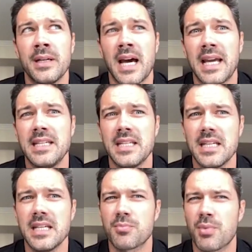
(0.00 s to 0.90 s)
ninety
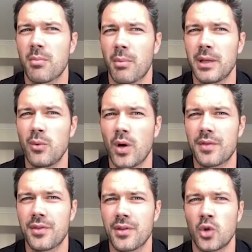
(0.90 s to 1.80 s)
is probably what
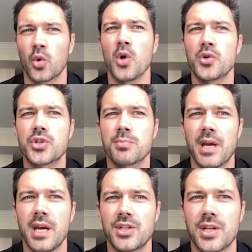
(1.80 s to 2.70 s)
the gross
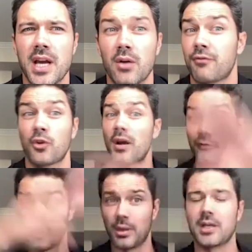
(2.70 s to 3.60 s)
page count for
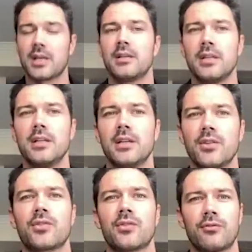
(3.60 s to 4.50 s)
everybody is
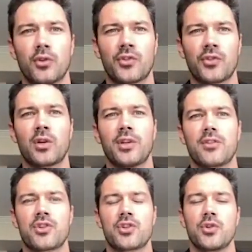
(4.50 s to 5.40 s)
for a single day of
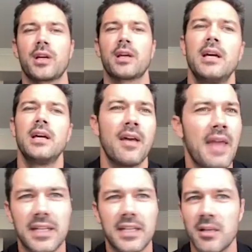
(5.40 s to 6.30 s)
shooting. And
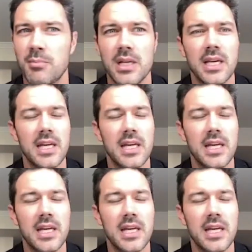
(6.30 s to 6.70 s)
that can be